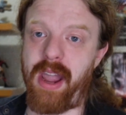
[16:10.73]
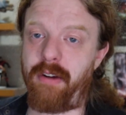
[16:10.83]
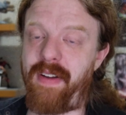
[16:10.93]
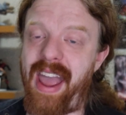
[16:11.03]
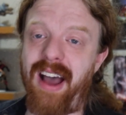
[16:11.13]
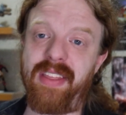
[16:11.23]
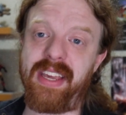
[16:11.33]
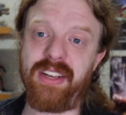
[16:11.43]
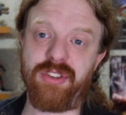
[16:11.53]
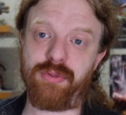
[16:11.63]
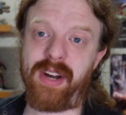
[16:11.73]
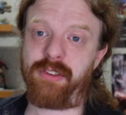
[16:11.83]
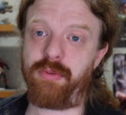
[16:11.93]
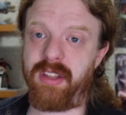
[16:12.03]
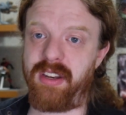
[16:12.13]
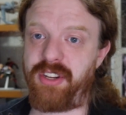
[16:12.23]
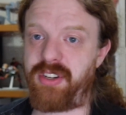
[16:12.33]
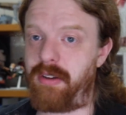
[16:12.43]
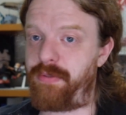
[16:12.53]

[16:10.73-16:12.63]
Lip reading: of how they interact with initiative.